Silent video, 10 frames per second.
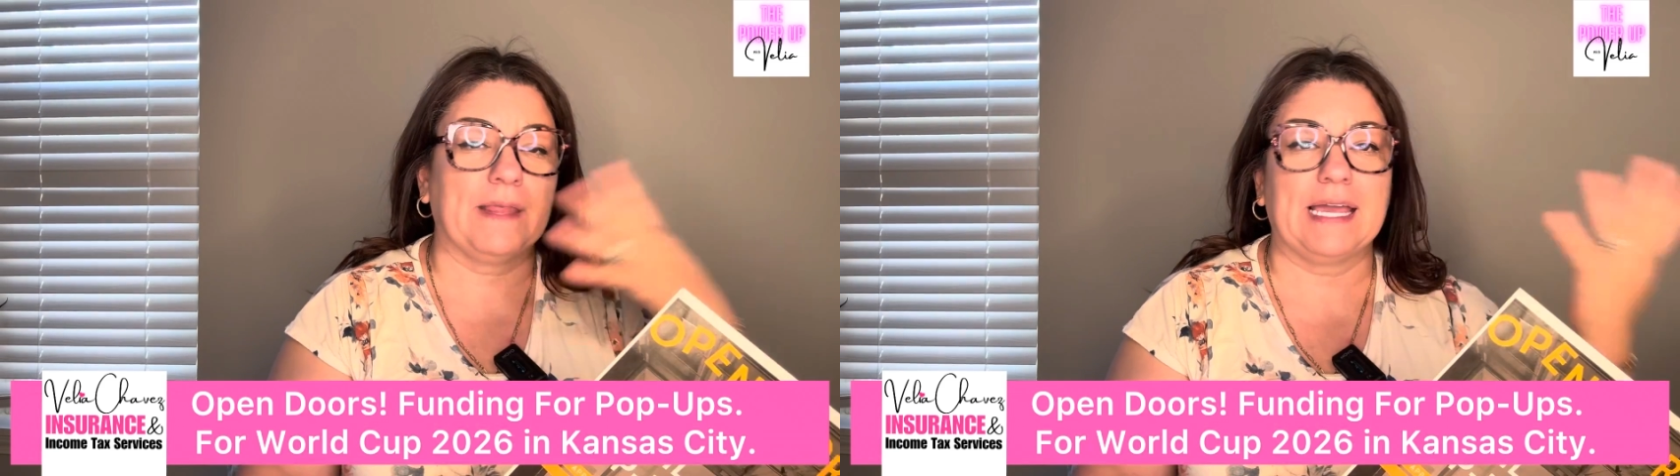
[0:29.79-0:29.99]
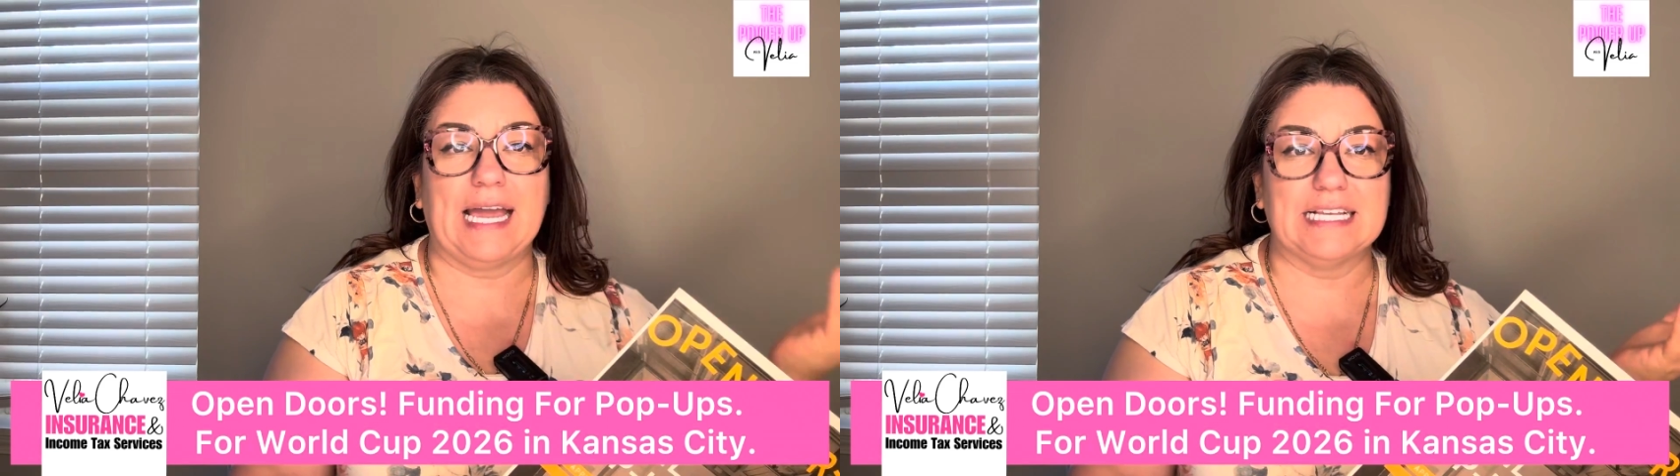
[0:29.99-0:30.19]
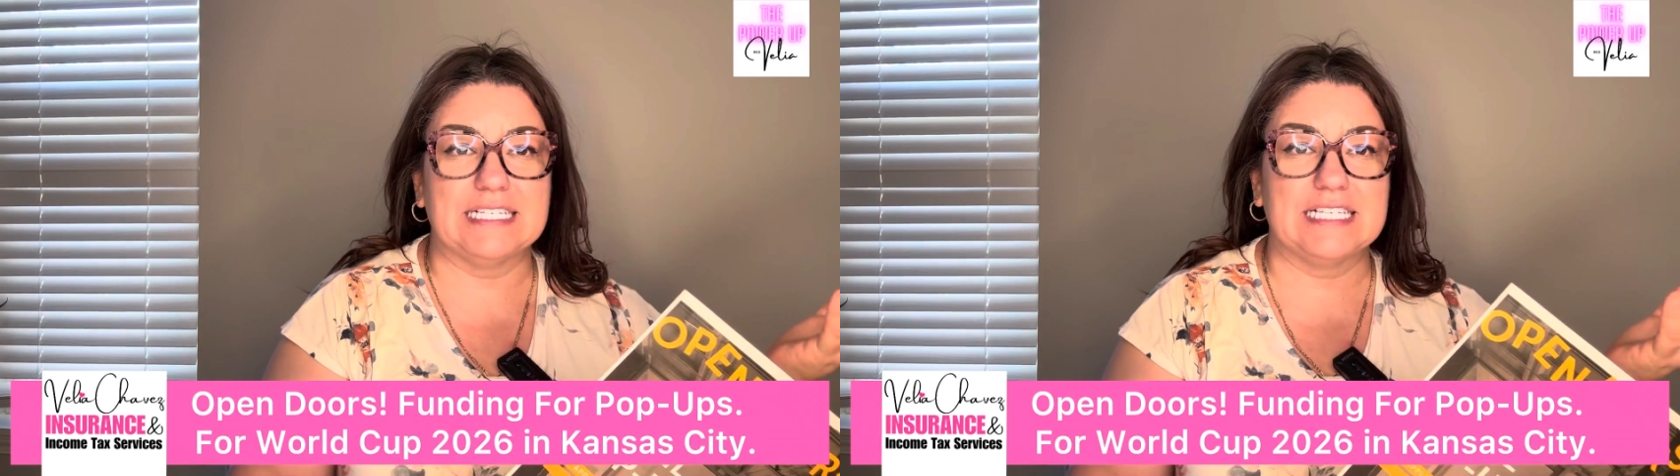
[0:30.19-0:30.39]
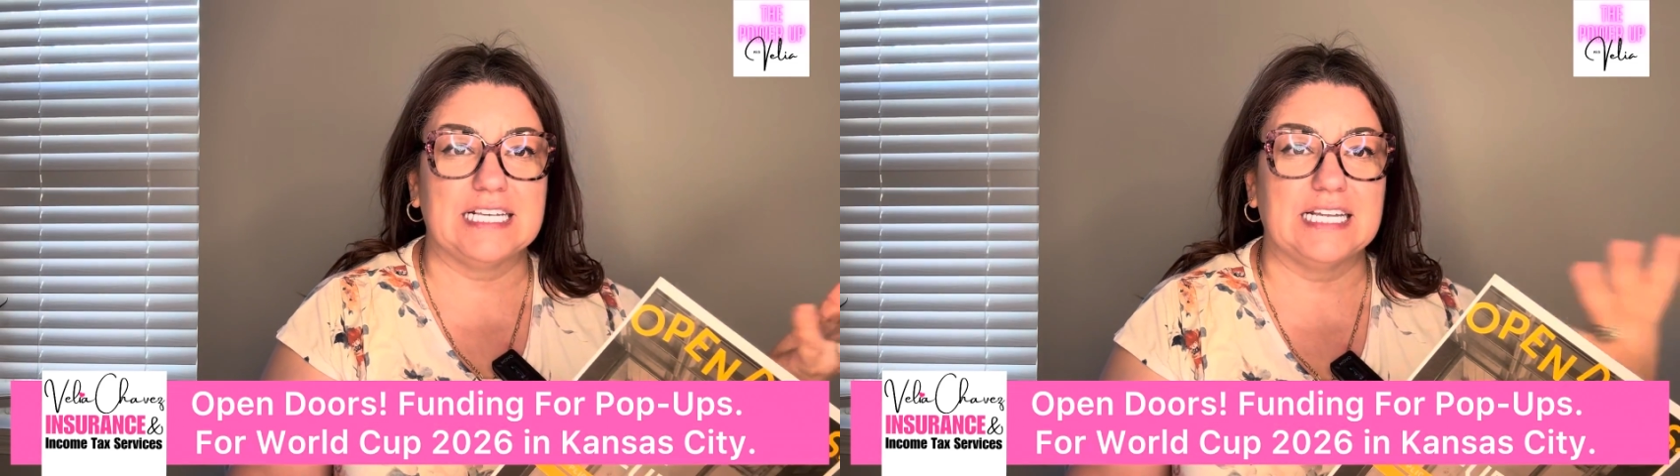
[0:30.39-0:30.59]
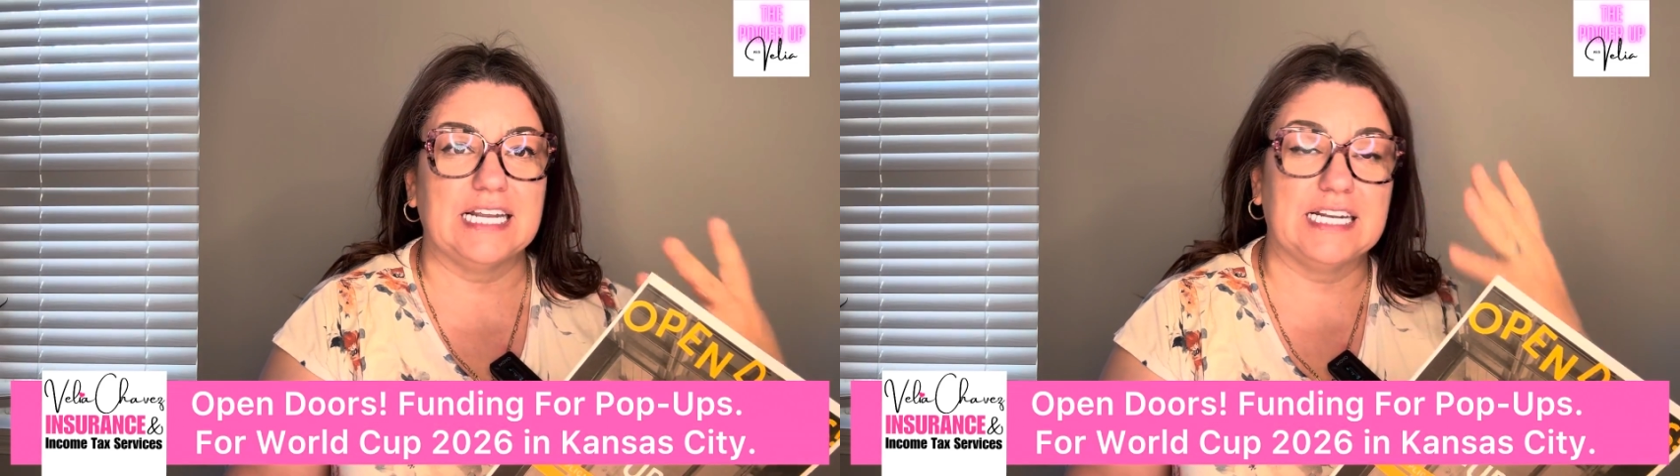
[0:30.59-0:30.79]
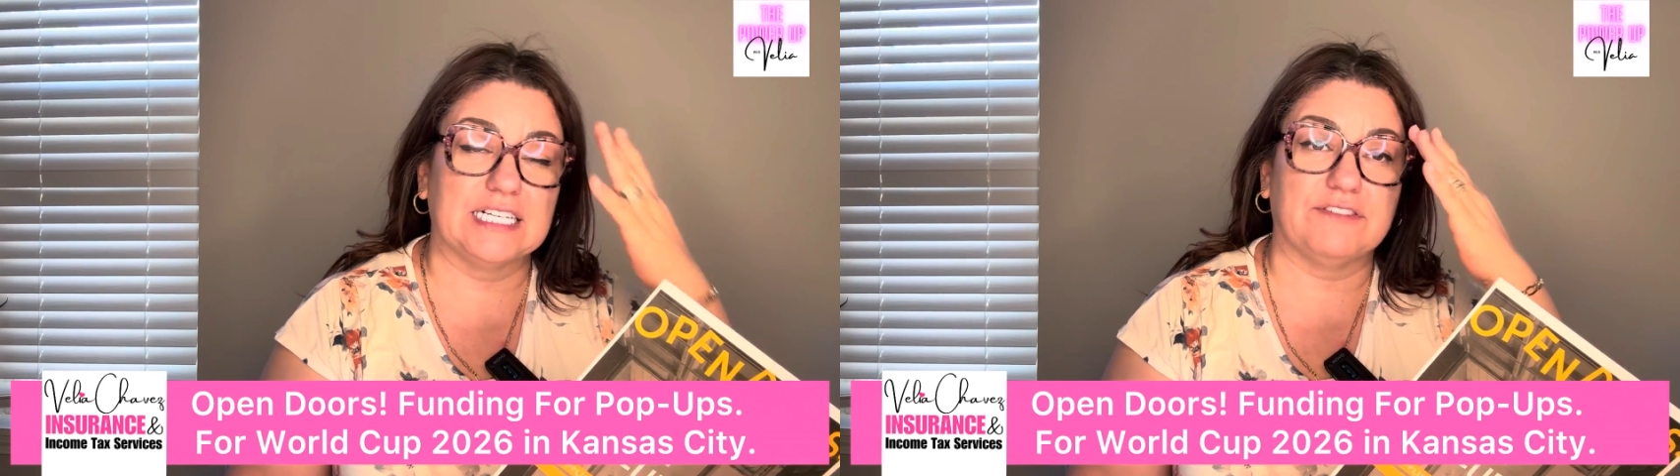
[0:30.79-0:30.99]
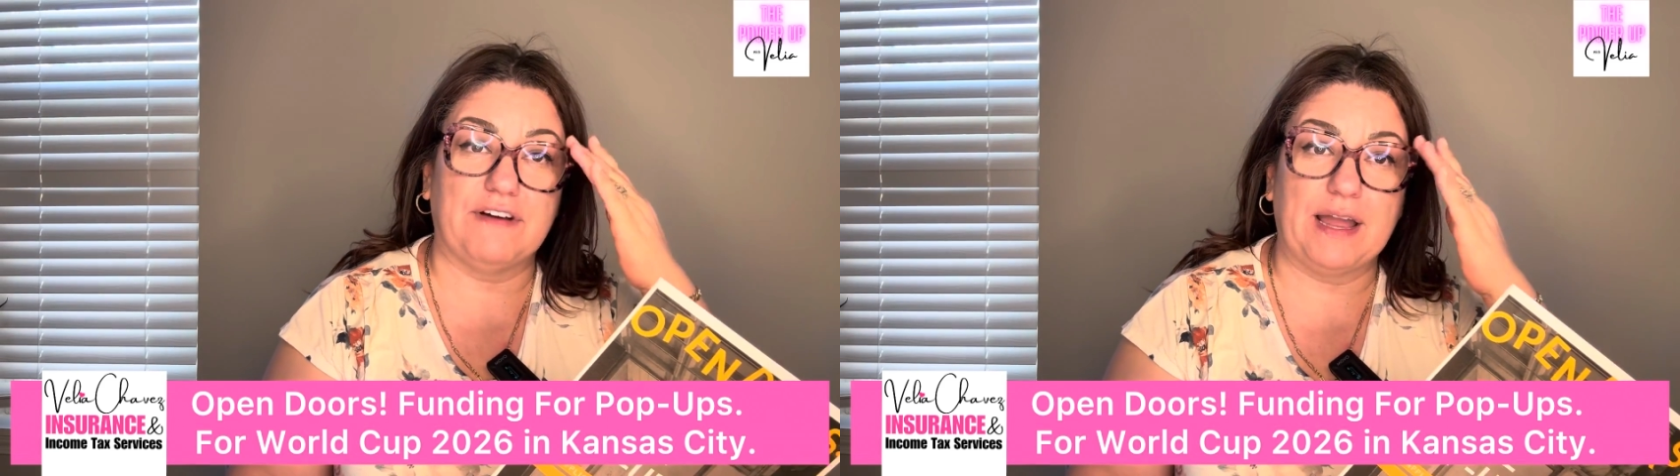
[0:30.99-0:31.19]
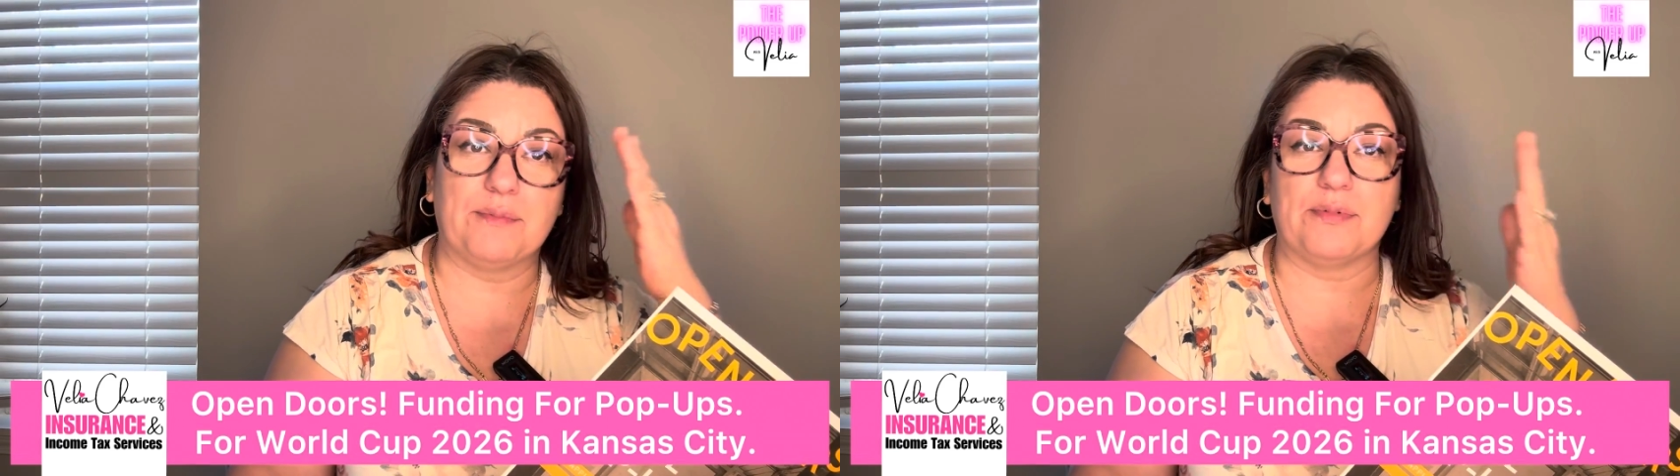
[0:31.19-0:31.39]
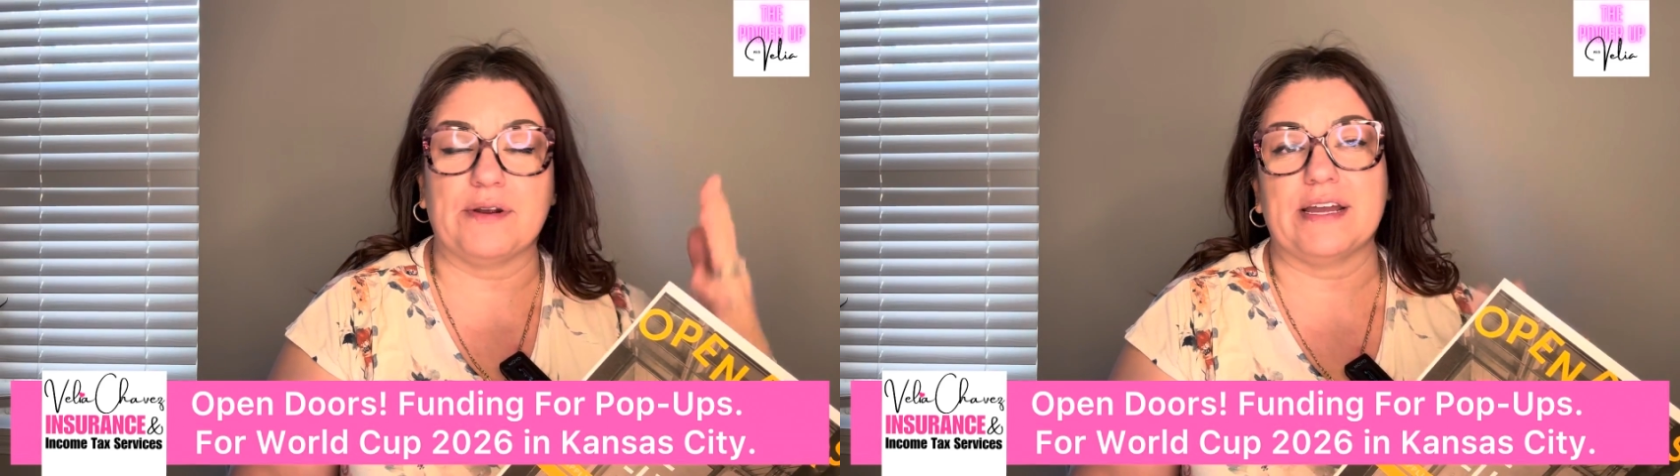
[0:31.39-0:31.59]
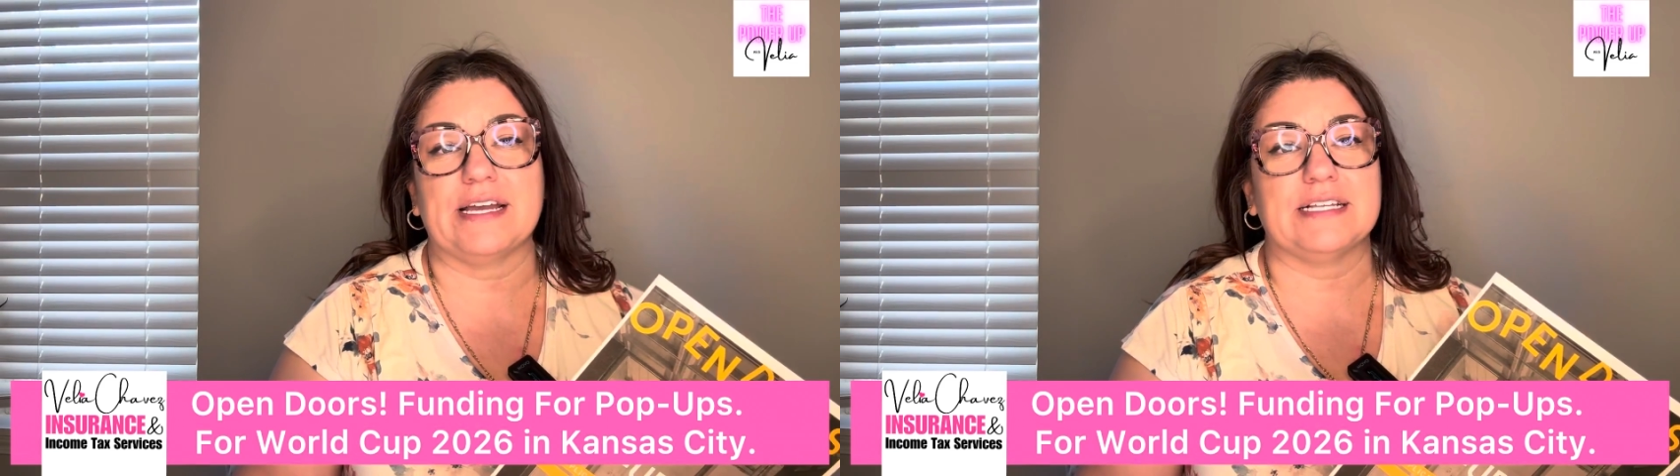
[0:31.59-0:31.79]
Kansas City looks
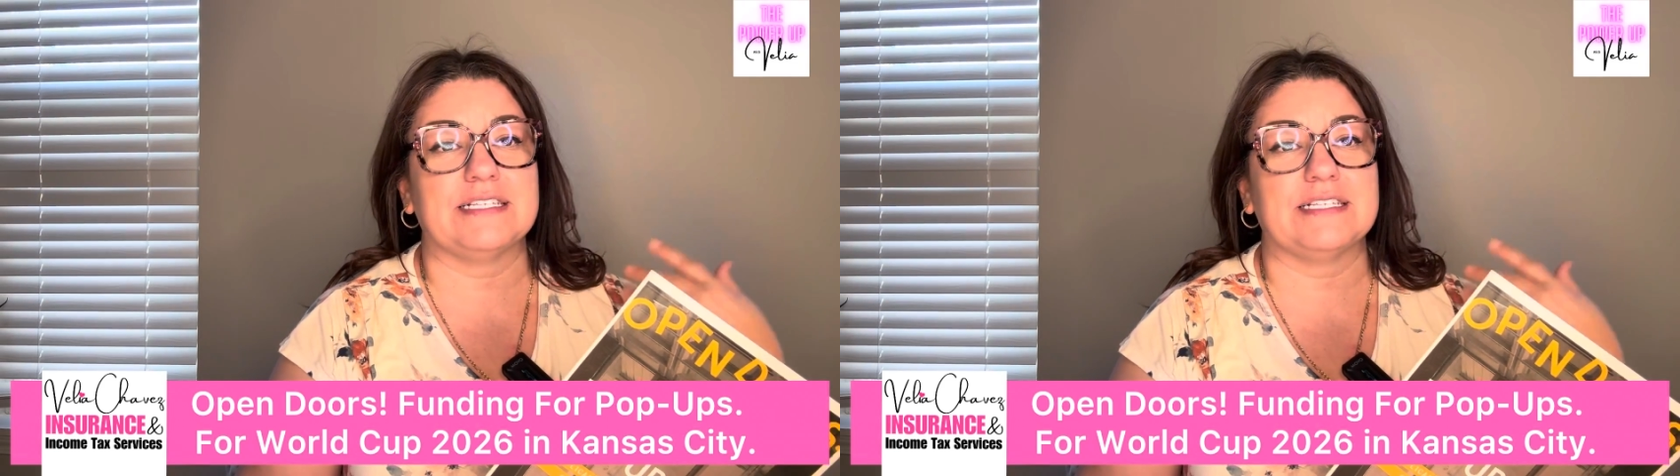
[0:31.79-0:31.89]
vibrant